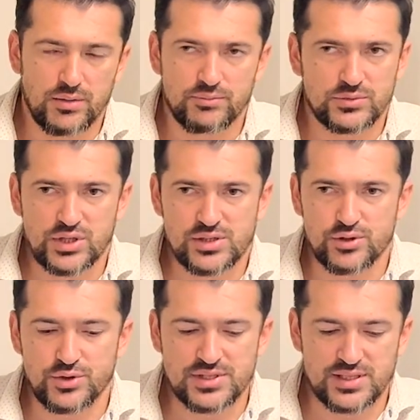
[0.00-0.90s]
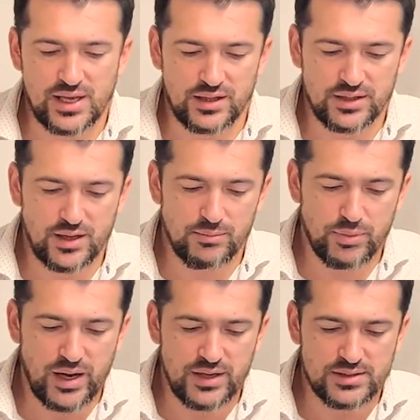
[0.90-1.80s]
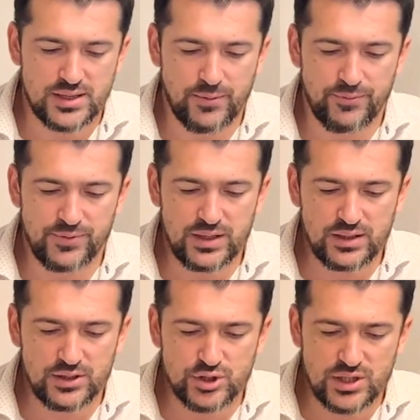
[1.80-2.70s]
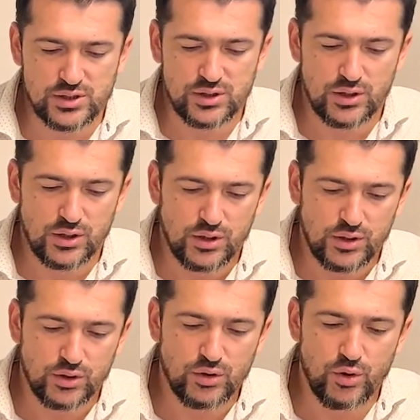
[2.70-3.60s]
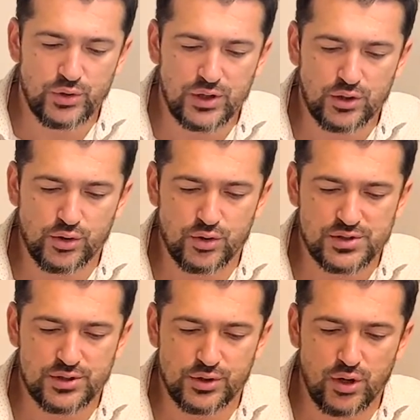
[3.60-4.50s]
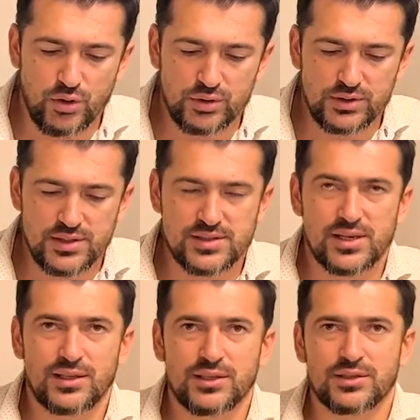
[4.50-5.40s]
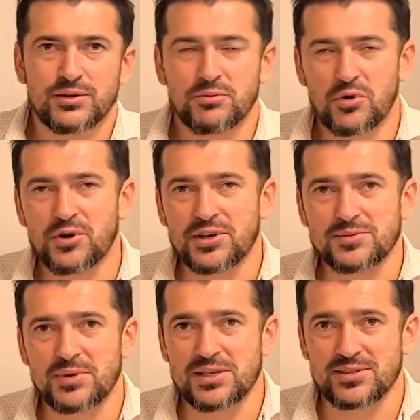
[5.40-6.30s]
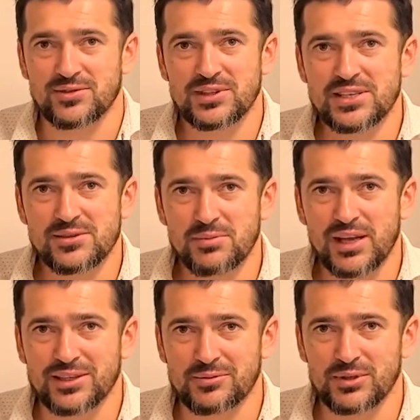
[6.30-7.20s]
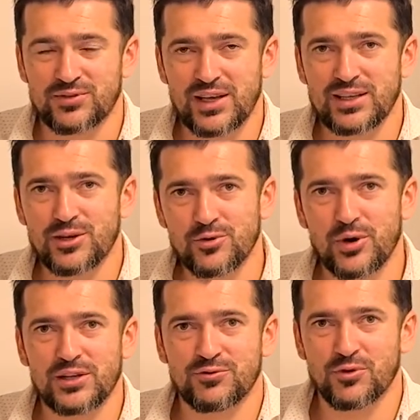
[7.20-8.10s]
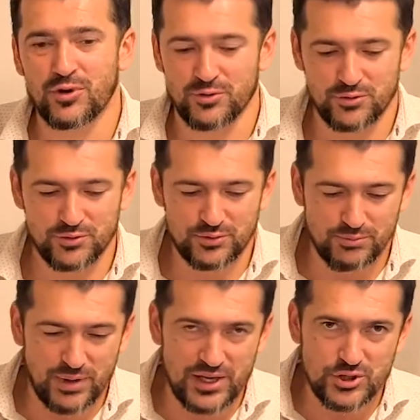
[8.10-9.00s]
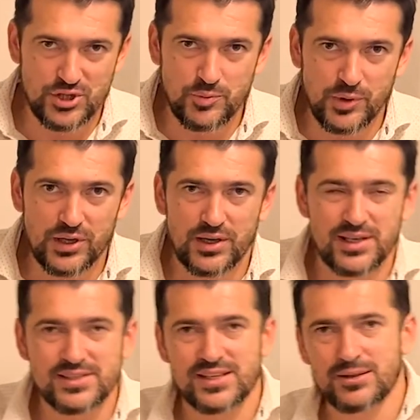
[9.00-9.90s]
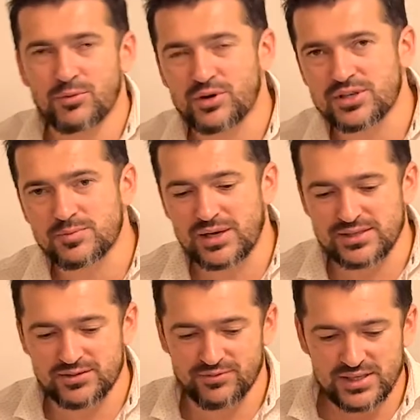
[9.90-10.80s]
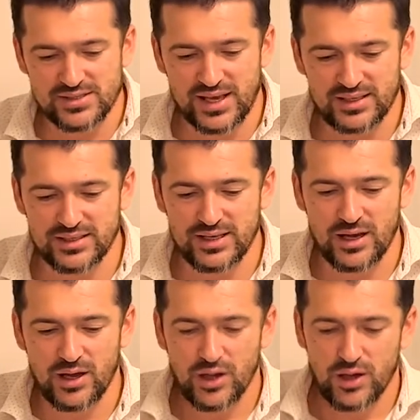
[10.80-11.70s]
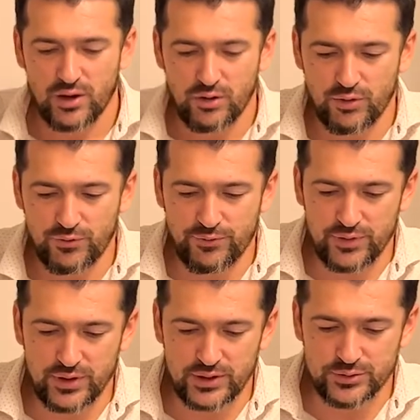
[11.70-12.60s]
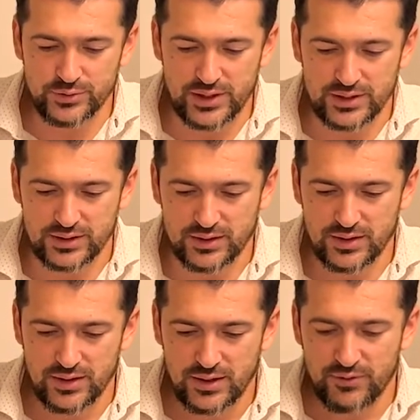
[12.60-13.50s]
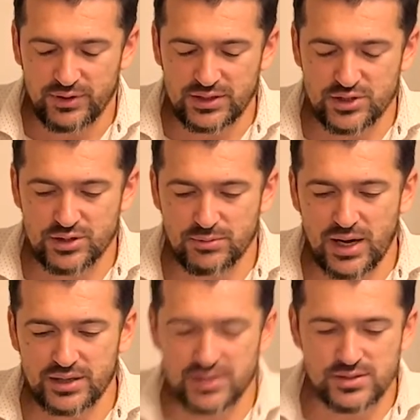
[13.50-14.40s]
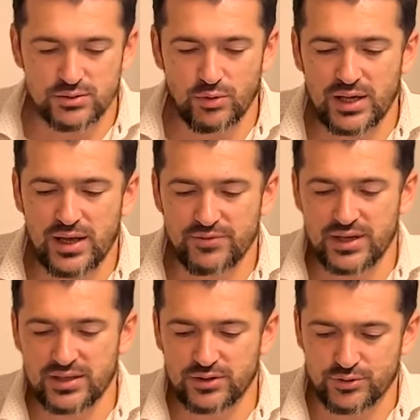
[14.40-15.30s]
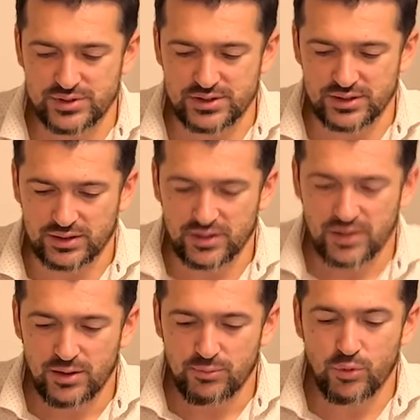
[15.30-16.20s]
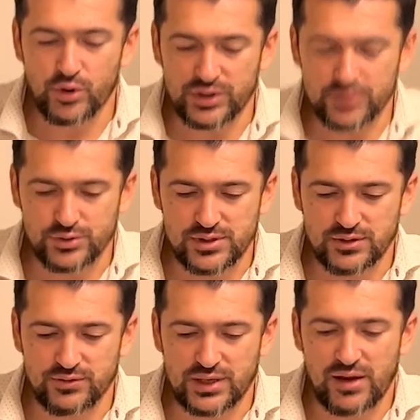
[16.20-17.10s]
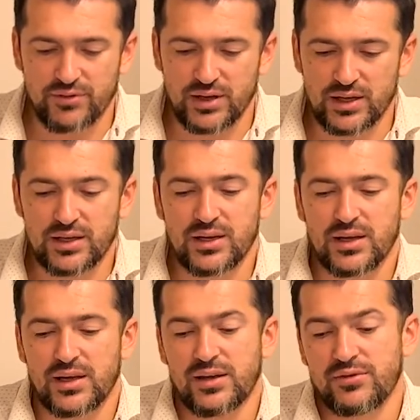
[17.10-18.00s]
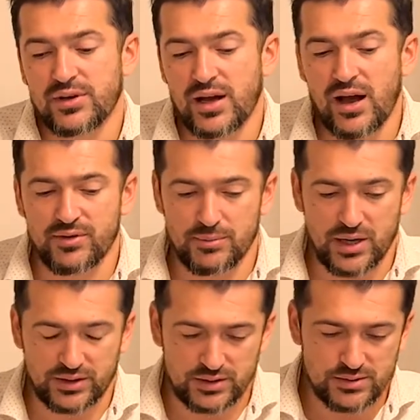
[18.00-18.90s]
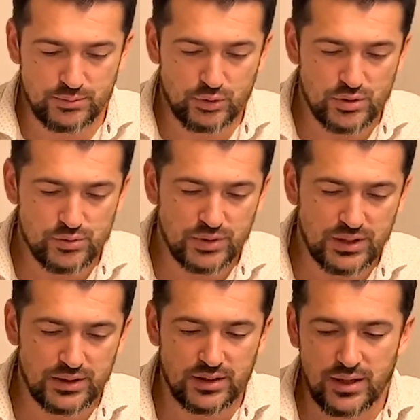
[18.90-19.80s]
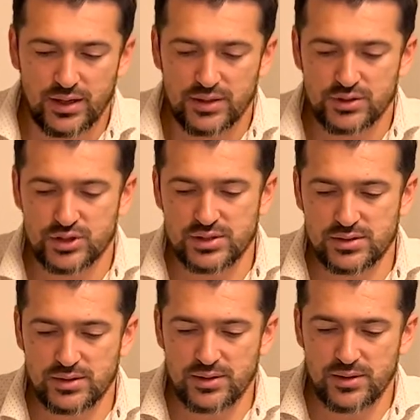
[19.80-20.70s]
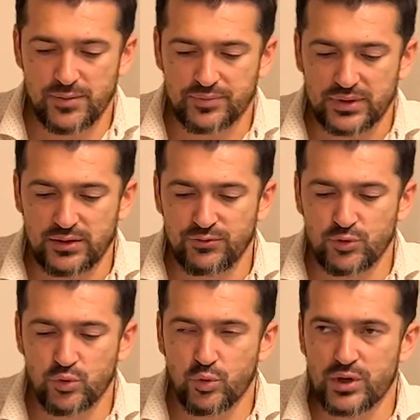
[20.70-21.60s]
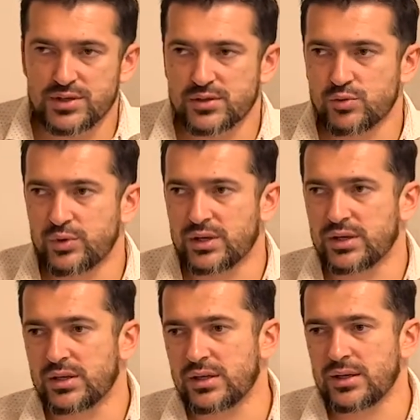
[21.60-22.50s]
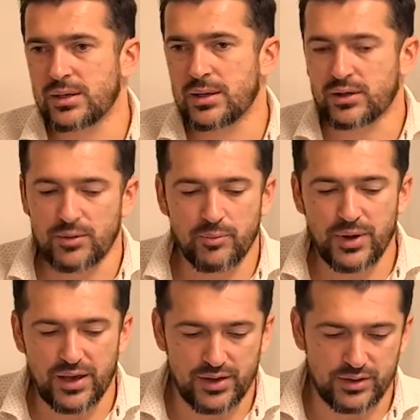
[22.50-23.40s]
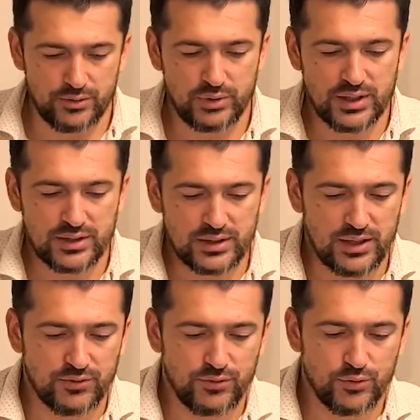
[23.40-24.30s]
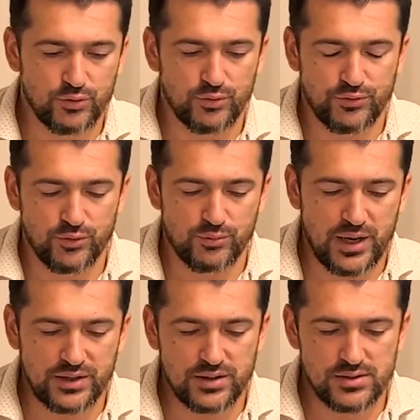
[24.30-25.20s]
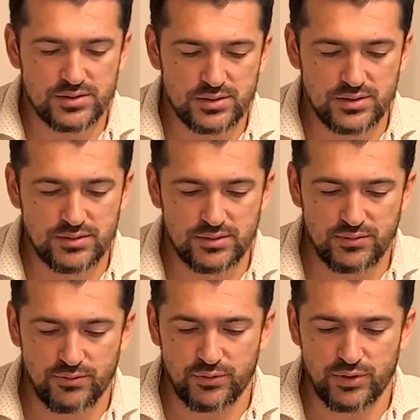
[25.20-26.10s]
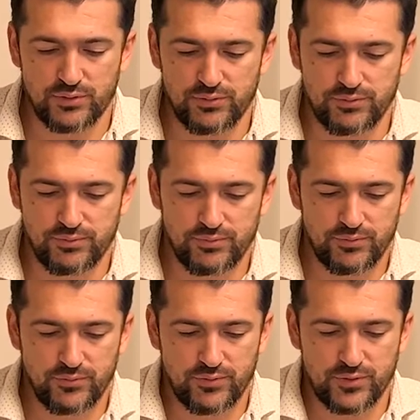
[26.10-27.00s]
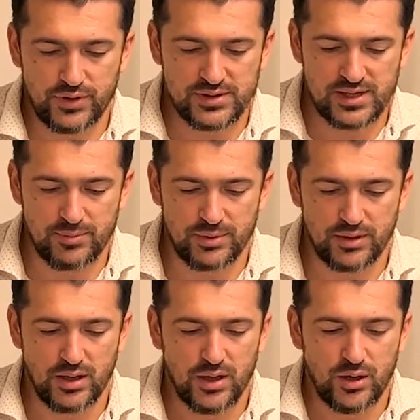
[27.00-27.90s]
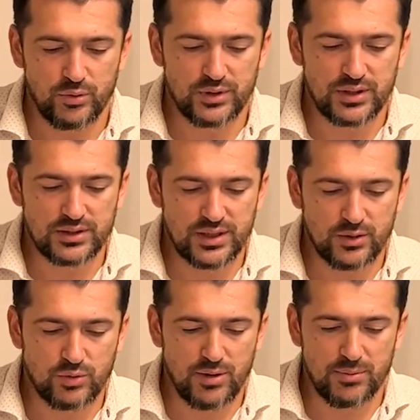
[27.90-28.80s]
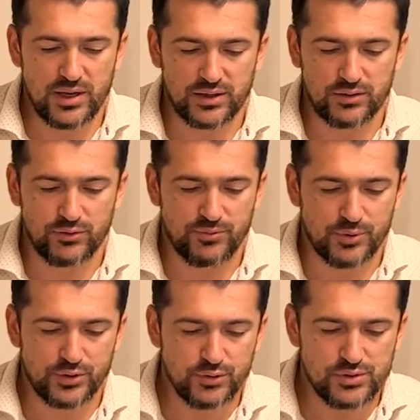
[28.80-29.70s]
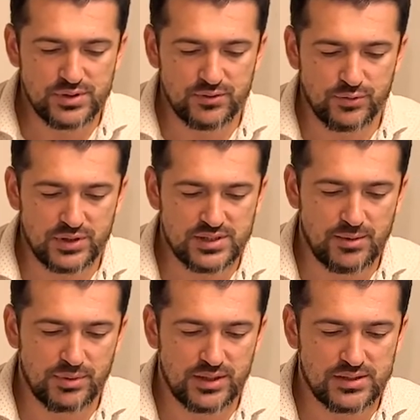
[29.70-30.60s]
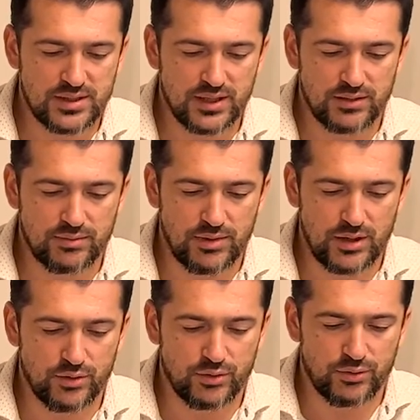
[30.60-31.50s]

just resell, buy something and just going across the road and sell it more expensive. It doesn't matter, but finally you add volume. You buy cheaper and sell more expensive. That's the idea of trading. Financial markets, why are they interesting? More interesting than every other markets, because we can just in few words we can compare. We can take few markets. For example, we can take one market of producing. For example, let's take, I don't know,